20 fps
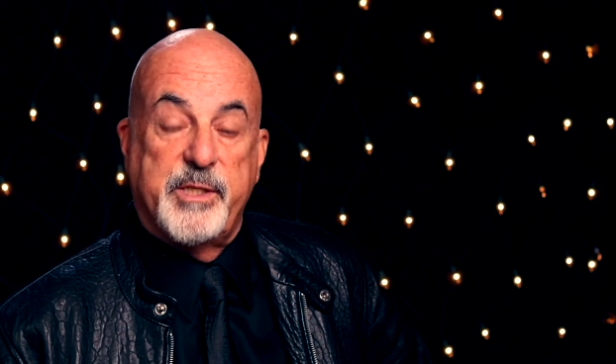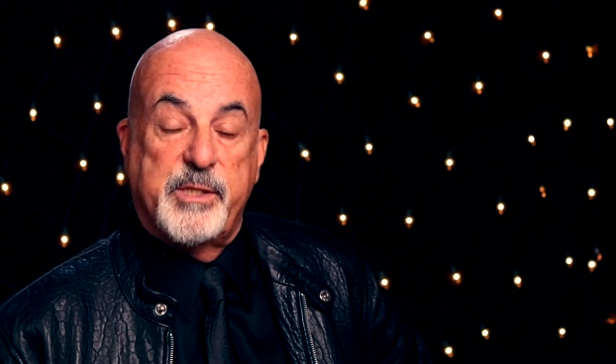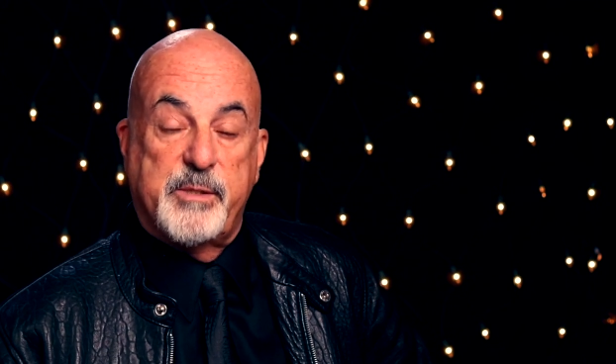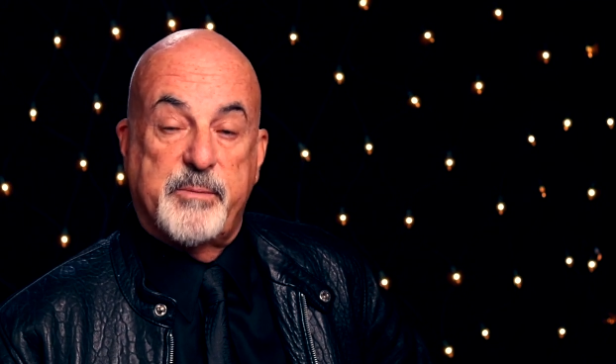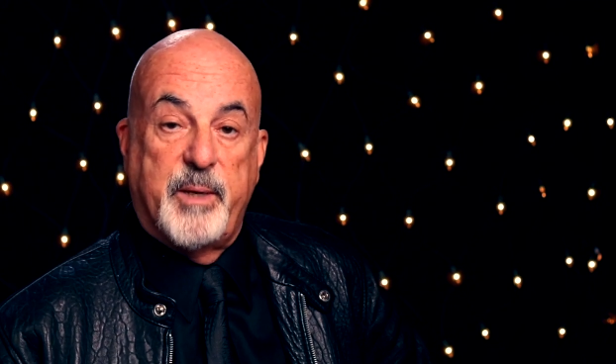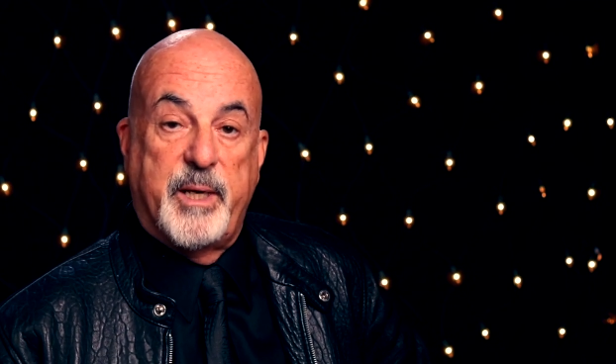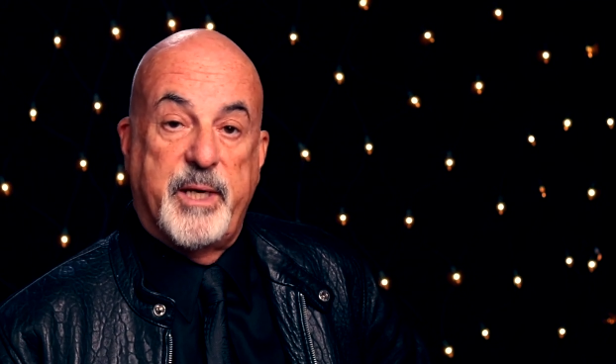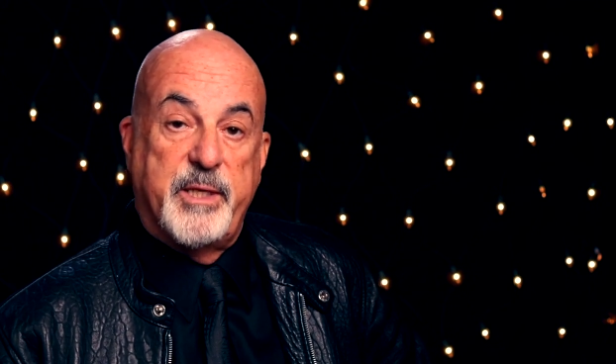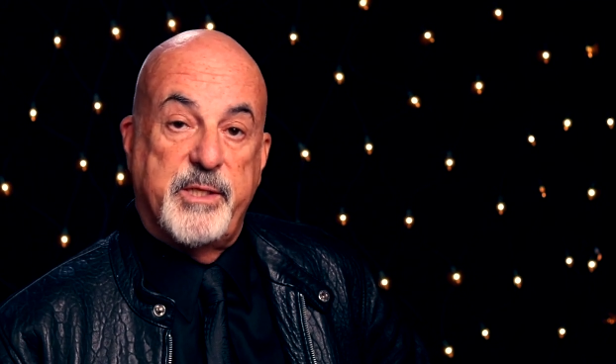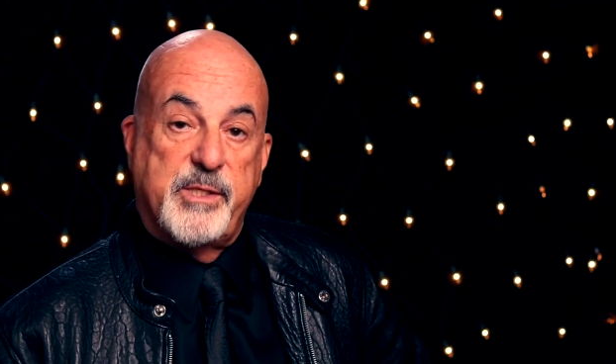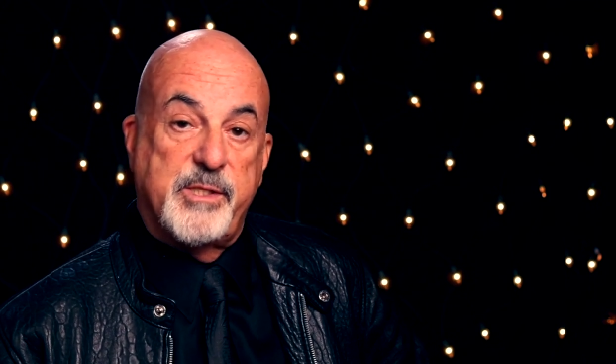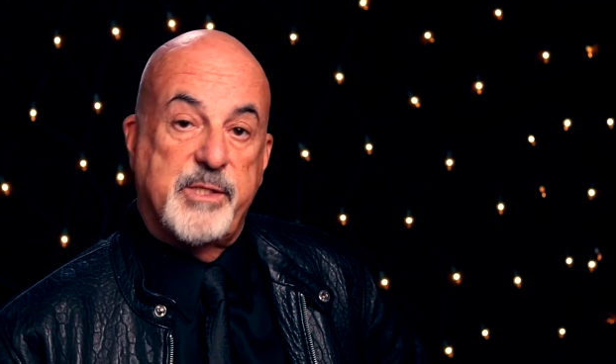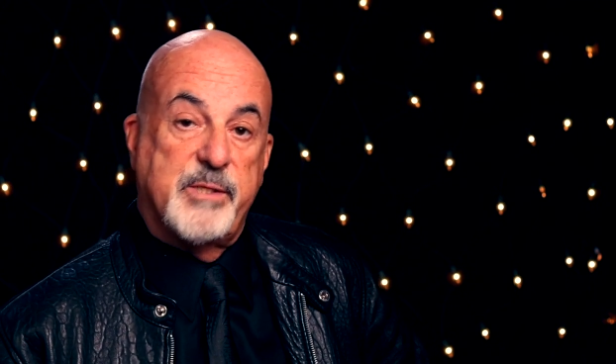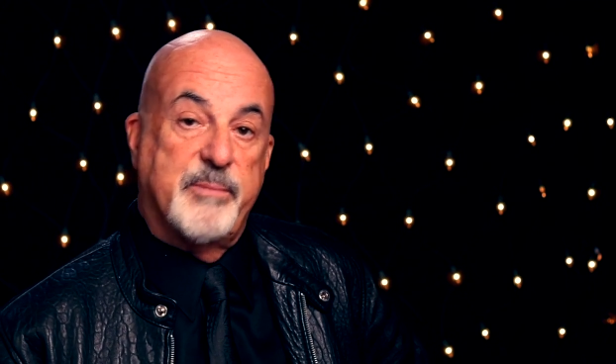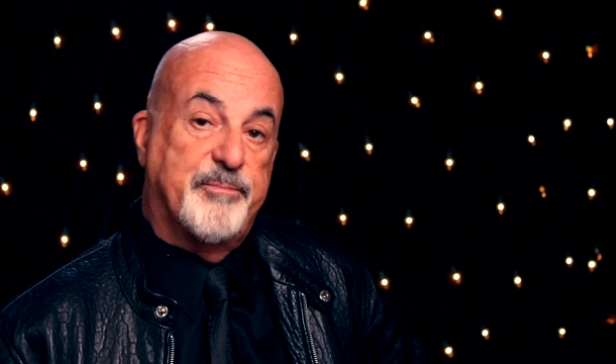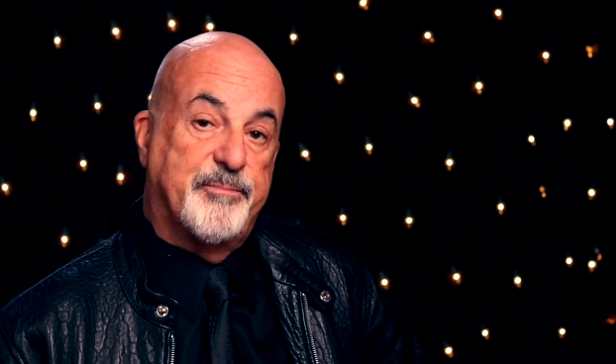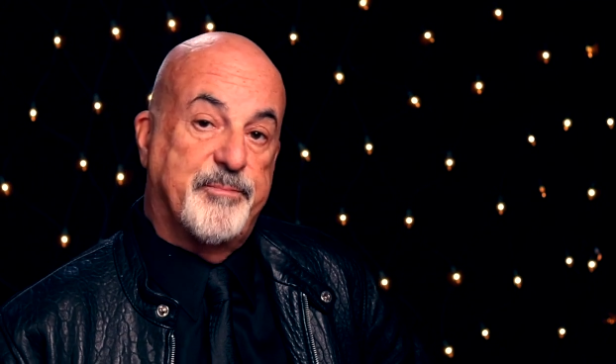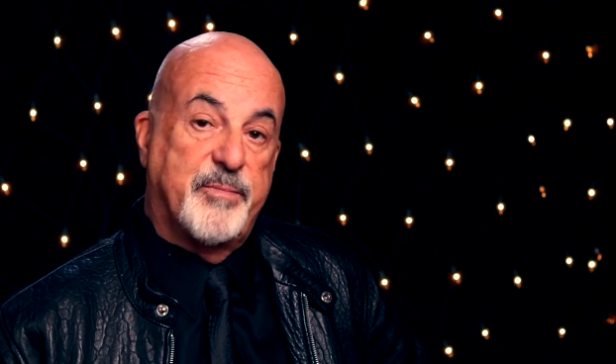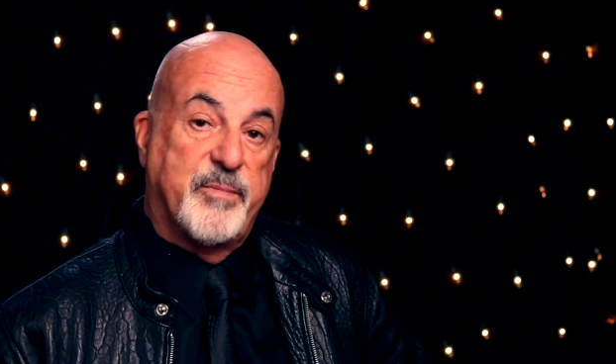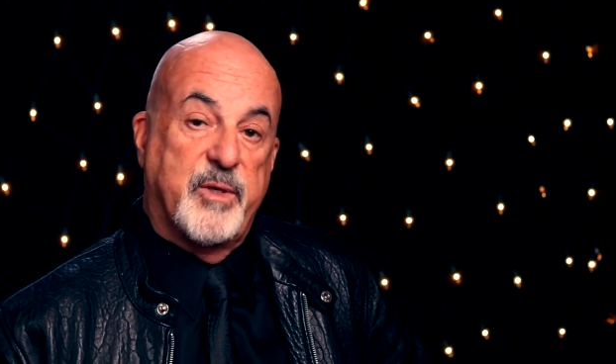space,
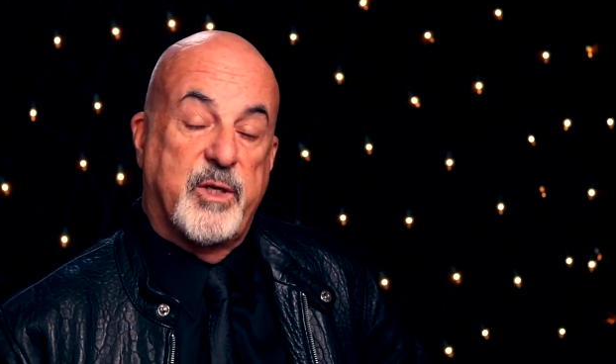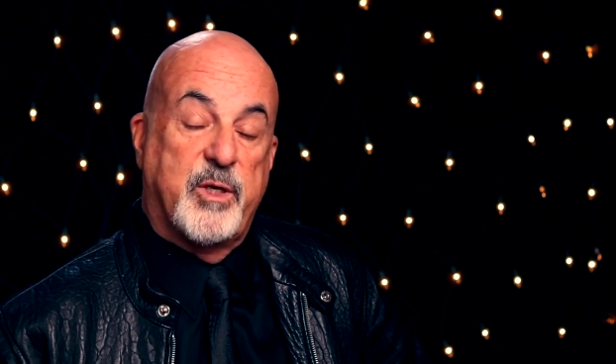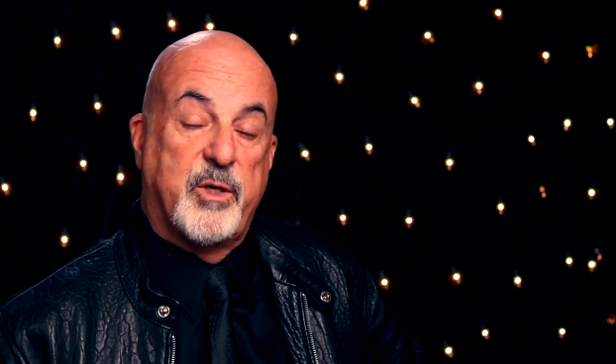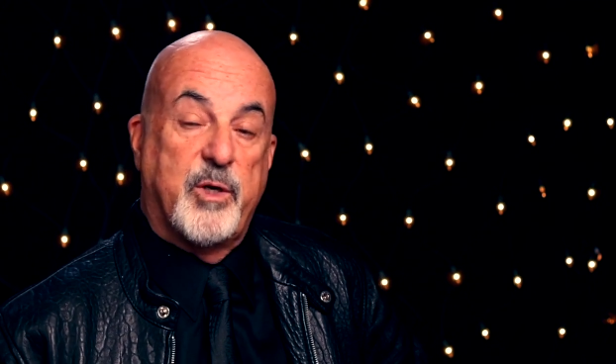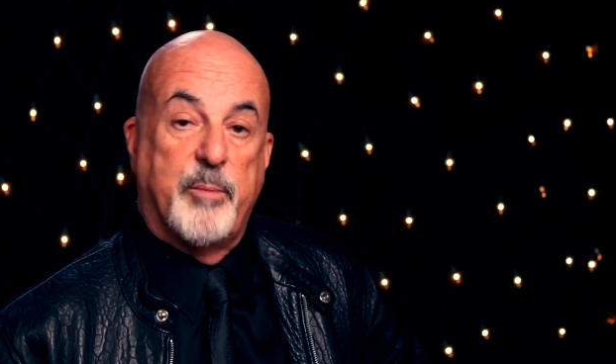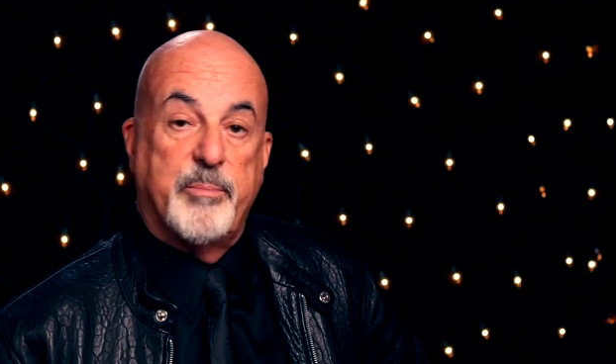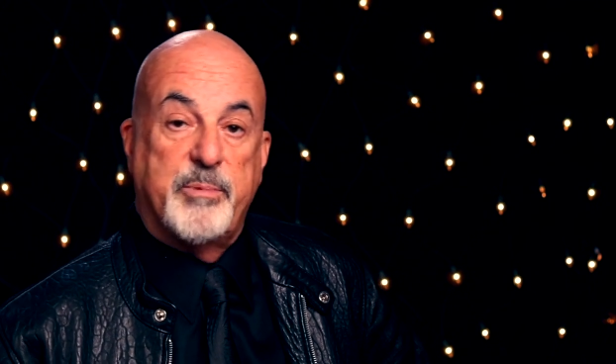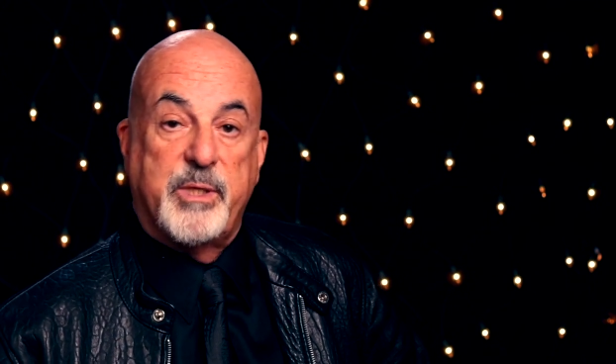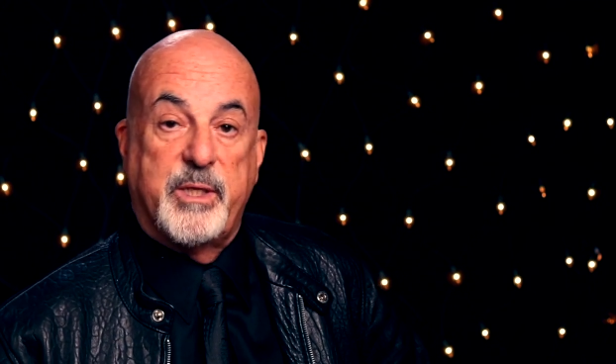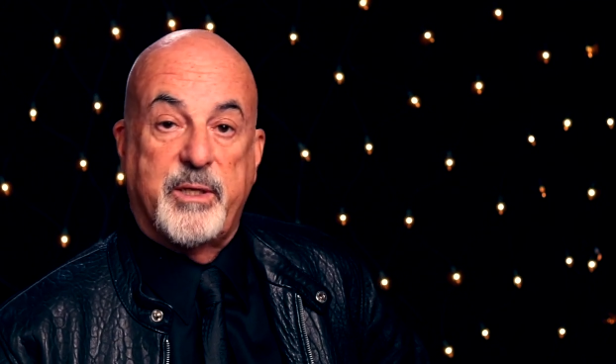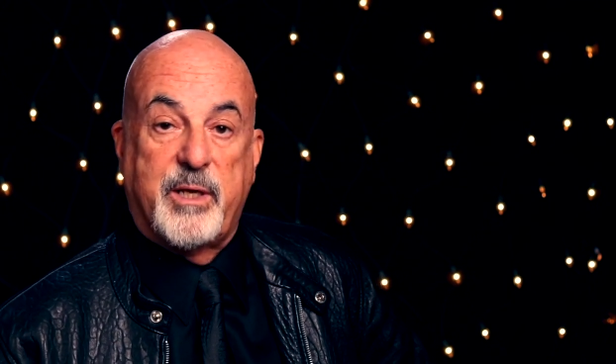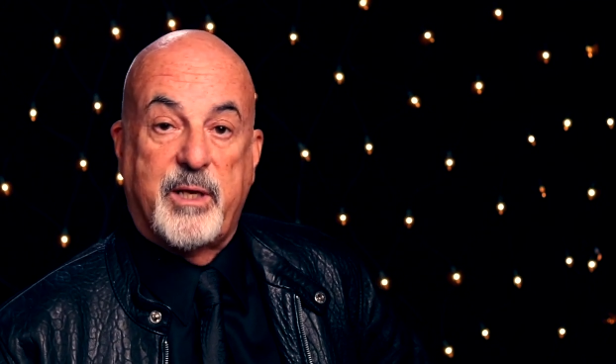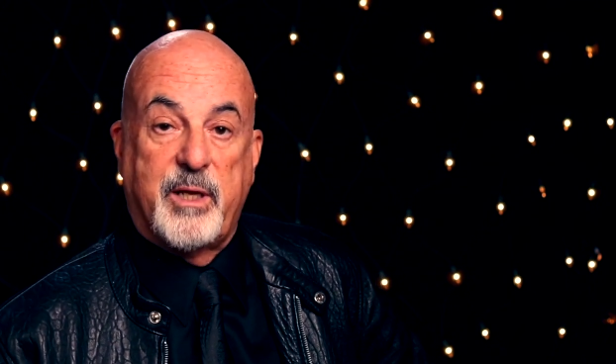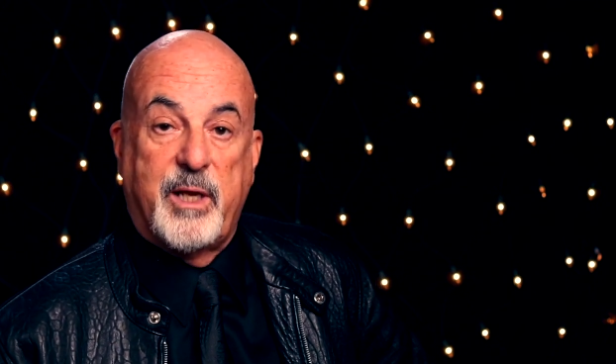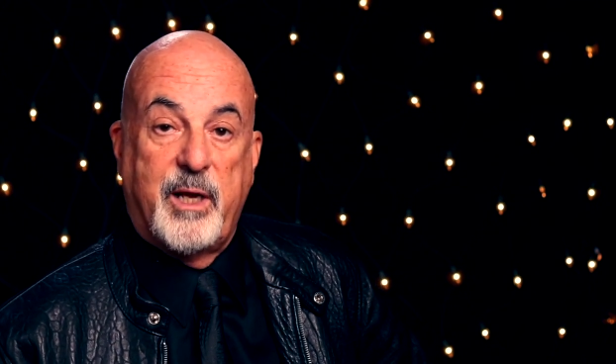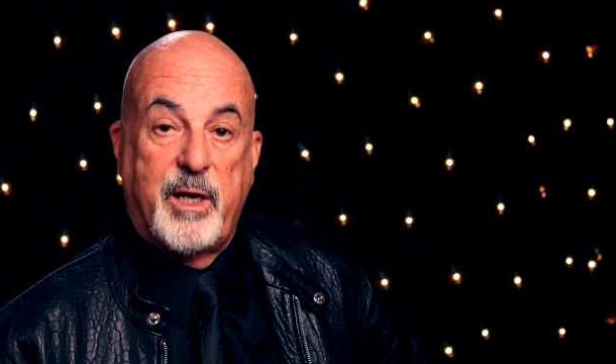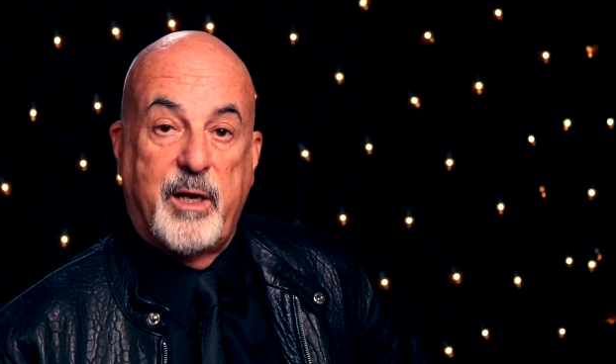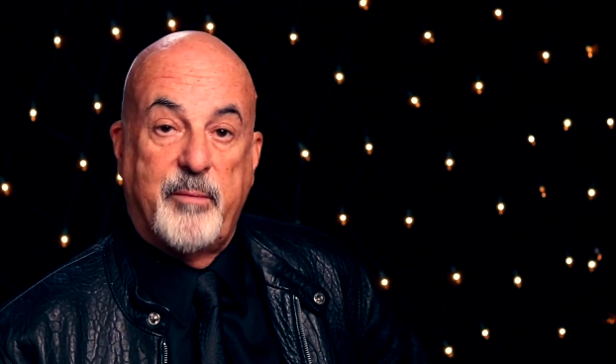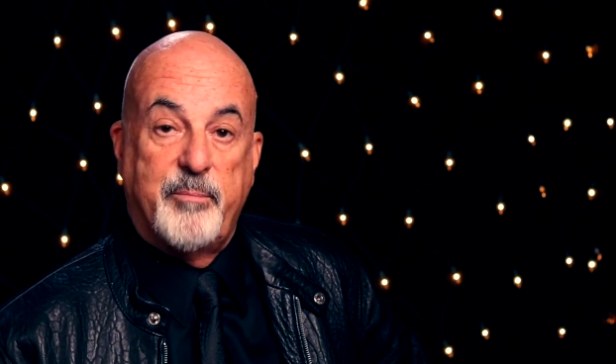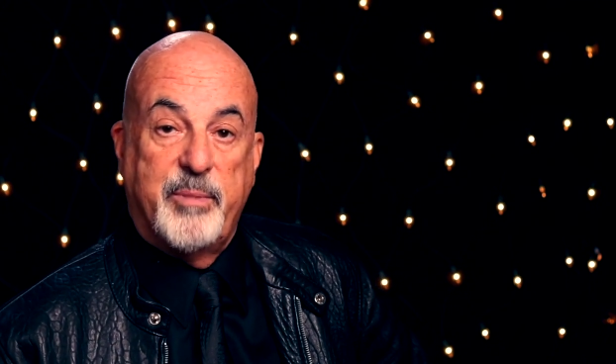go up to the
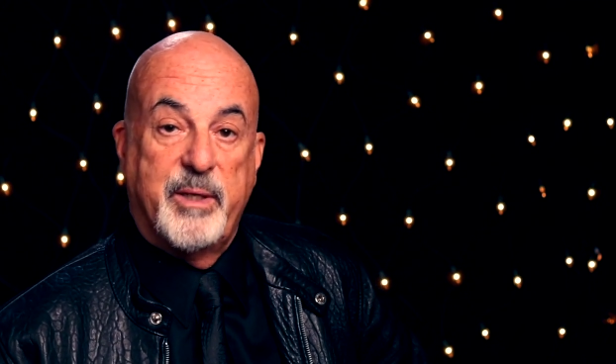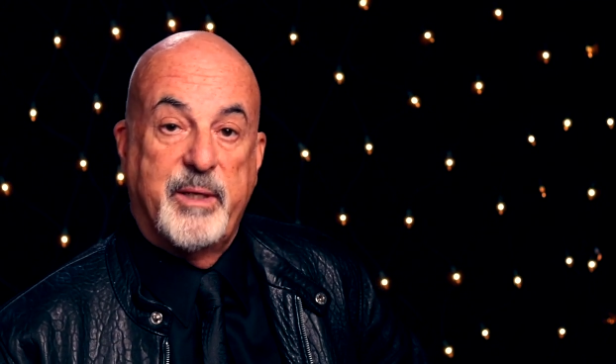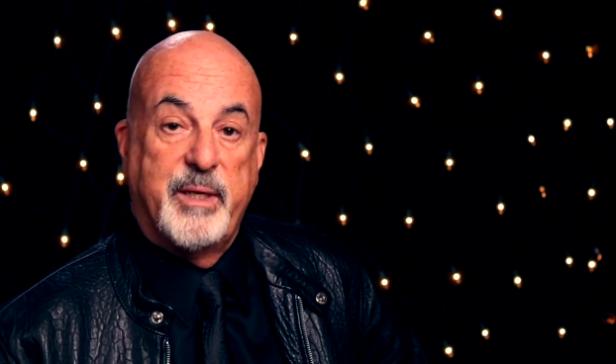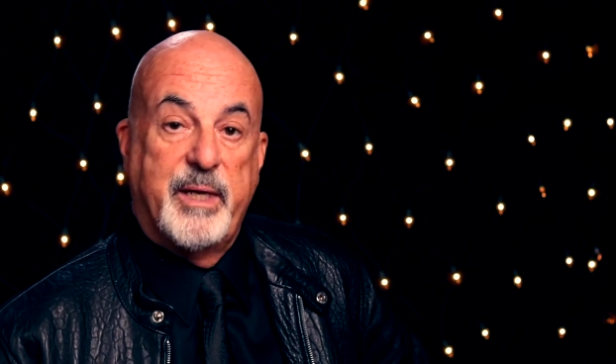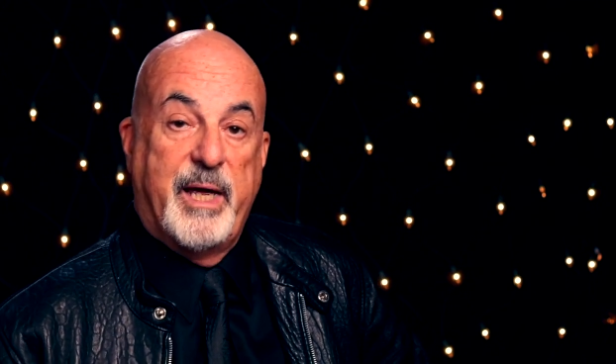club,